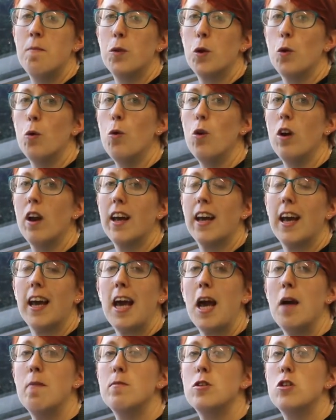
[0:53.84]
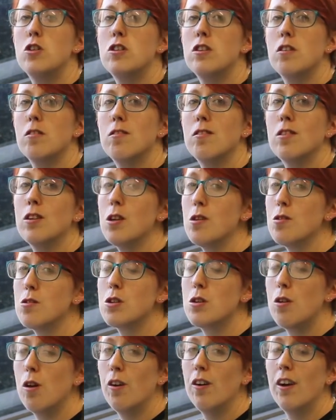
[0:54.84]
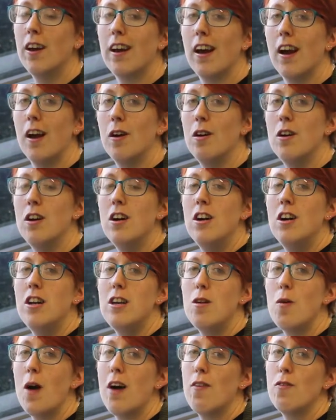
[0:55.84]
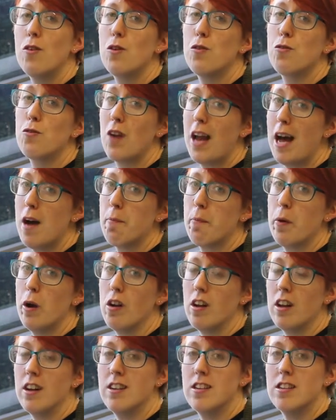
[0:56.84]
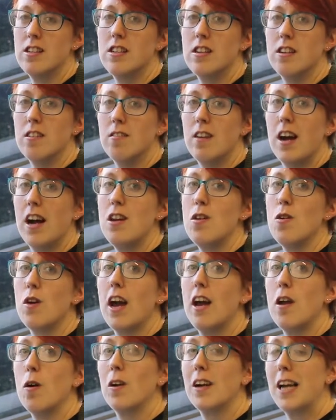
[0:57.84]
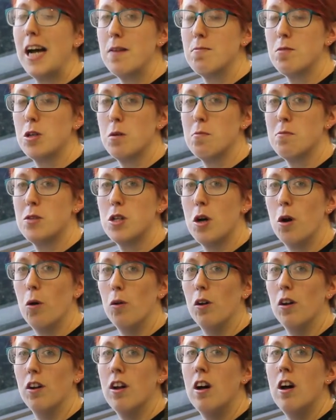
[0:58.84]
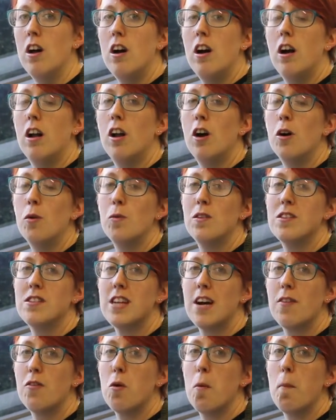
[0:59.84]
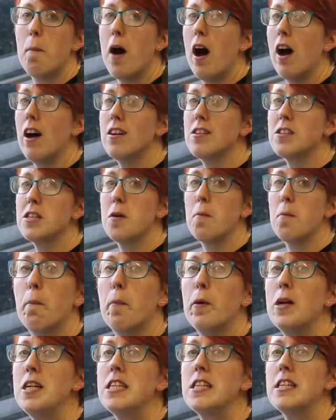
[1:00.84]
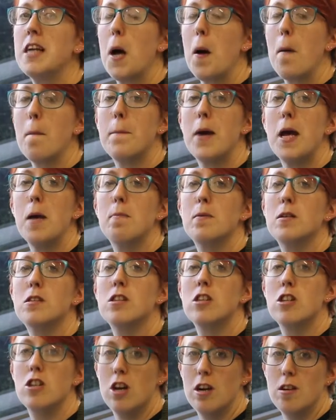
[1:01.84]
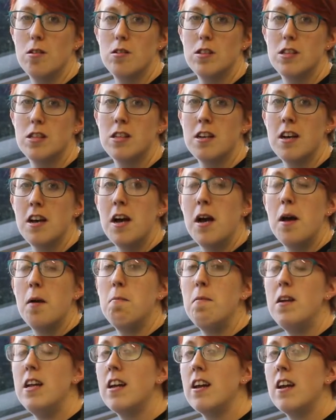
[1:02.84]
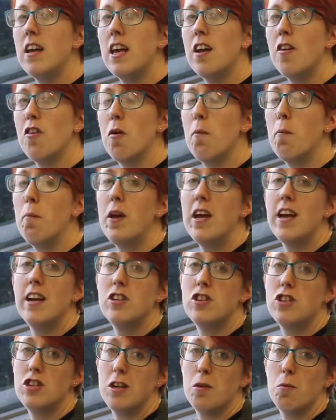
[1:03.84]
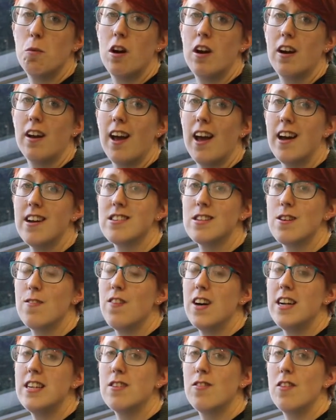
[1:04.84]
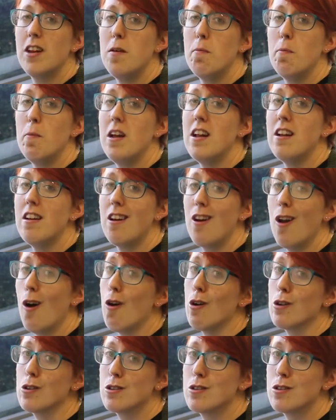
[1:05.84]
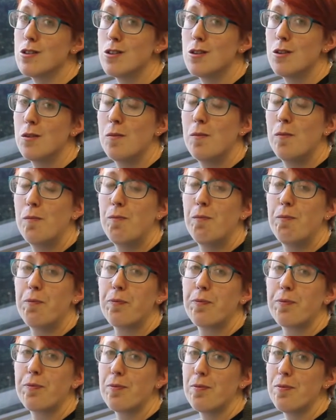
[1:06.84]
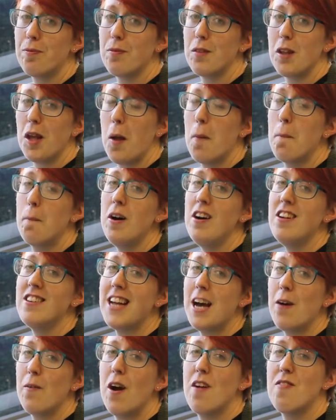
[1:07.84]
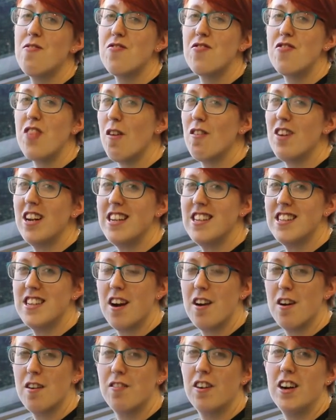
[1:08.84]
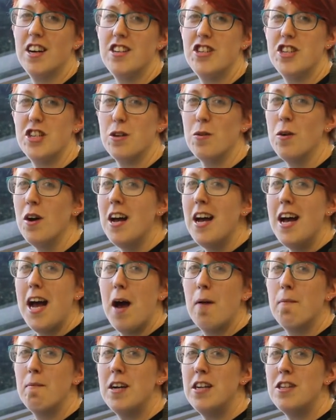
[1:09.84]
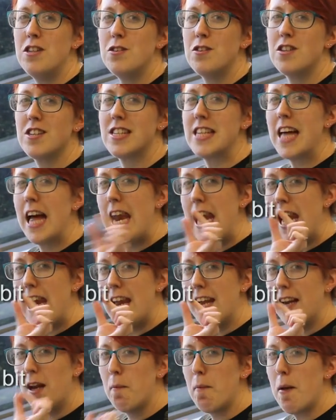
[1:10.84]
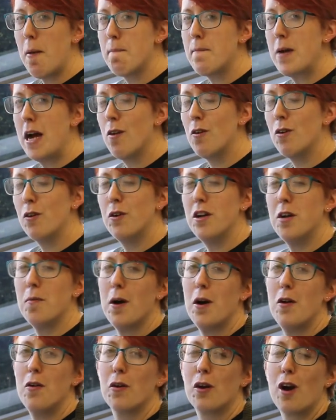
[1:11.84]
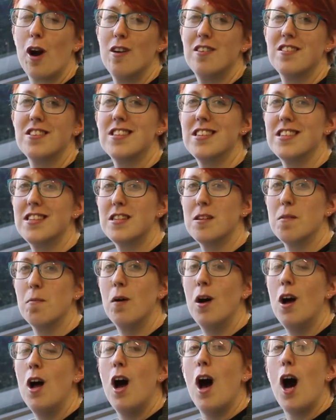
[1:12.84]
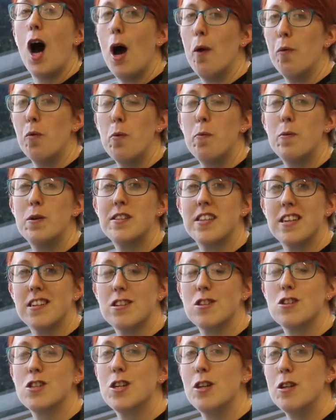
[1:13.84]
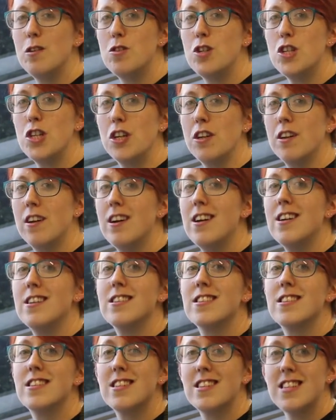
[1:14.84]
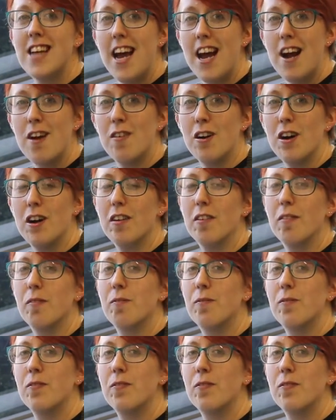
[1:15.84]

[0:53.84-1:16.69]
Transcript: Or, like a Cambridge student not too long ago, you have your flat broken into and you get your laptop stolen, along with several piles printed out papers and notes meaning a year of PhD work has effectively been lost. But now I've thoroughly terrified you and made you just that little bit paranoid about your current system, I will present a solution Zotero.